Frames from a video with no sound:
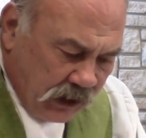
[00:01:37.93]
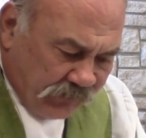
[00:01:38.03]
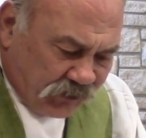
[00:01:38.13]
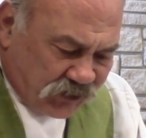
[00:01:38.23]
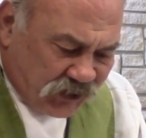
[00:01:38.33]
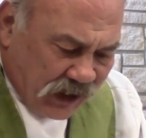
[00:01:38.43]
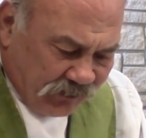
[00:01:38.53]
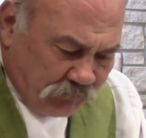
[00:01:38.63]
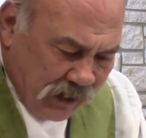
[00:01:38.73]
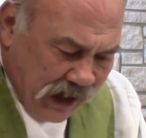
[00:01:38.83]
of the son
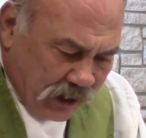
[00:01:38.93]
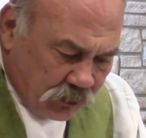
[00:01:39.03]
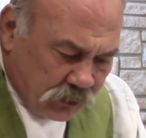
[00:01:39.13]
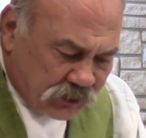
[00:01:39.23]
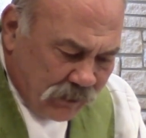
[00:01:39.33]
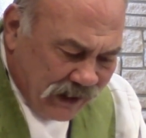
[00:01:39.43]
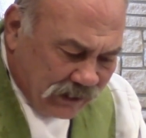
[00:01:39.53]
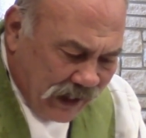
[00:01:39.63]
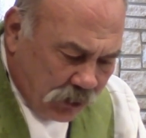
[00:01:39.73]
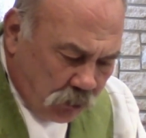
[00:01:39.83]
of man who is made
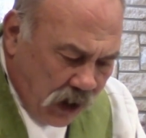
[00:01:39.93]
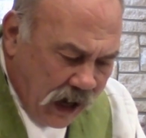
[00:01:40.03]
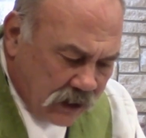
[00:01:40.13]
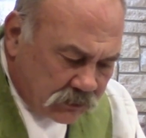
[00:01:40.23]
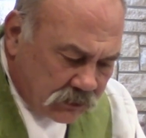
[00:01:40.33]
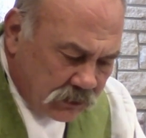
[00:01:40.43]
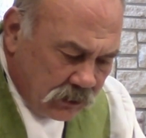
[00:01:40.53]
like grass,